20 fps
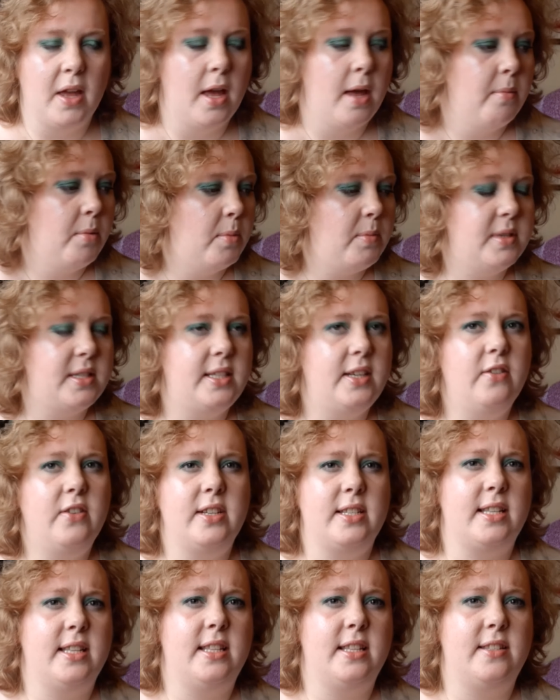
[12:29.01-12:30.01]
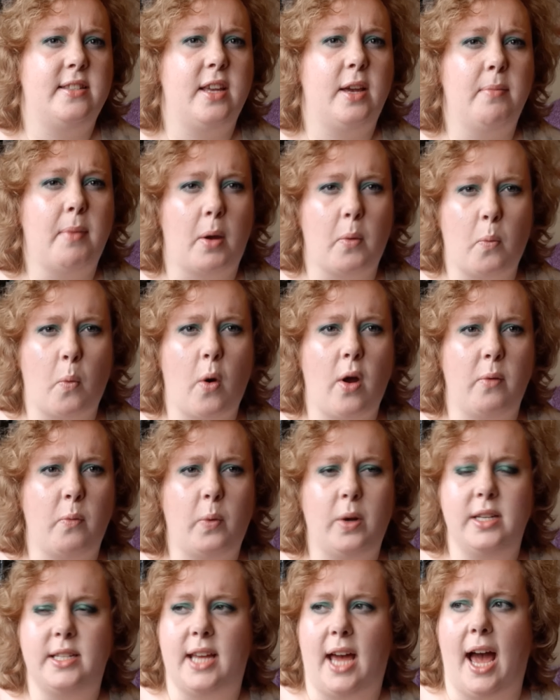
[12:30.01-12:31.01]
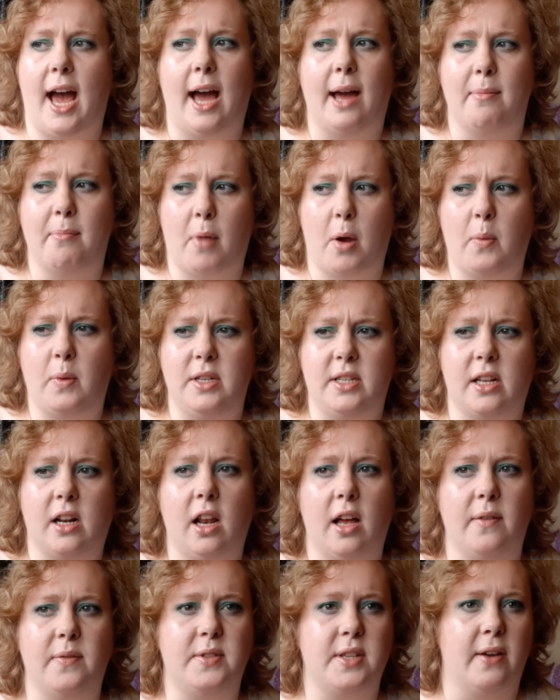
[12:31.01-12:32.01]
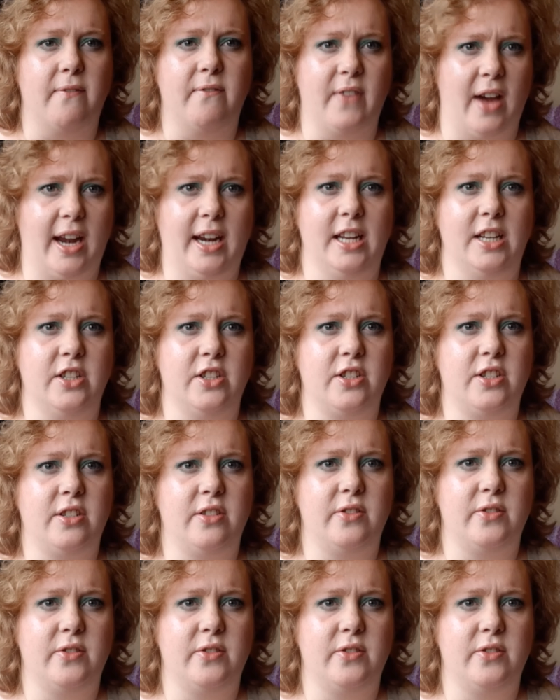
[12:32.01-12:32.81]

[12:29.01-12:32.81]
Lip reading: But mysteriously this year my one winter hat and my winter gloves have vanished.